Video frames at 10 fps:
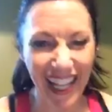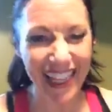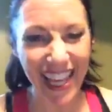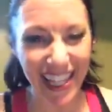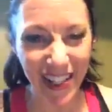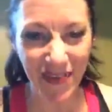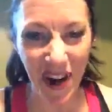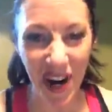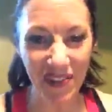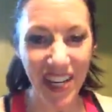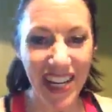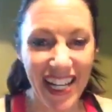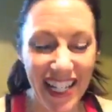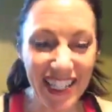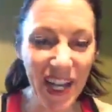Thank you, Barb.
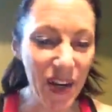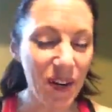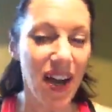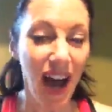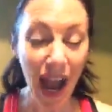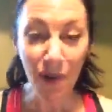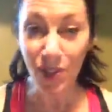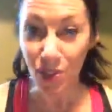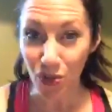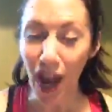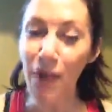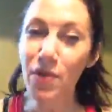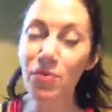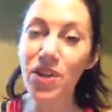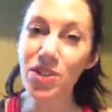So I
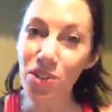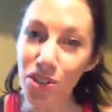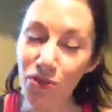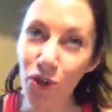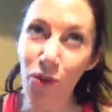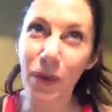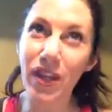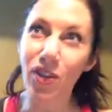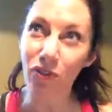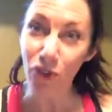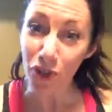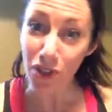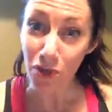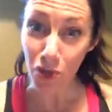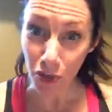would reduce fruit, but fruit is
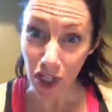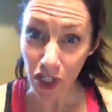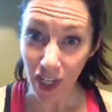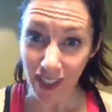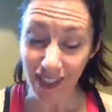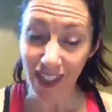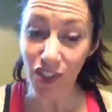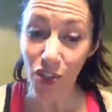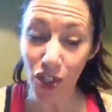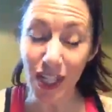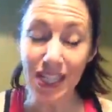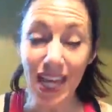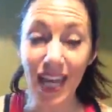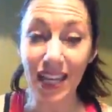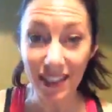nutritious. It's just
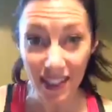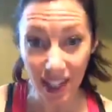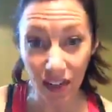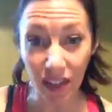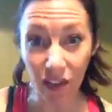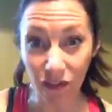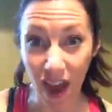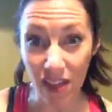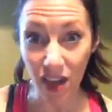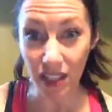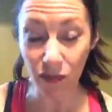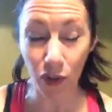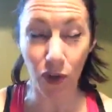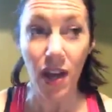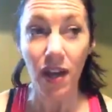not necessarily a fat loss
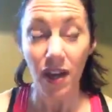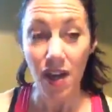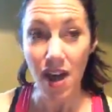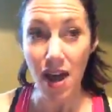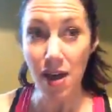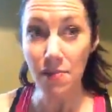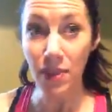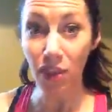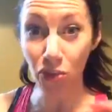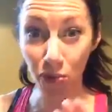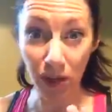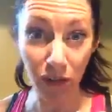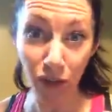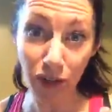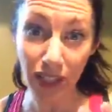food. The three
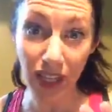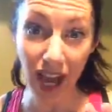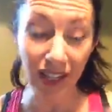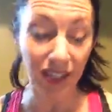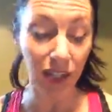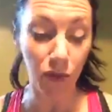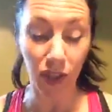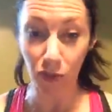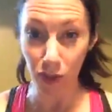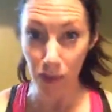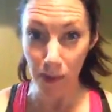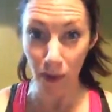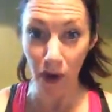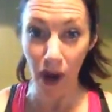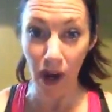fruits that I stick with
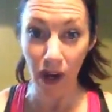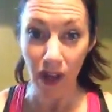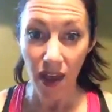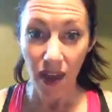people are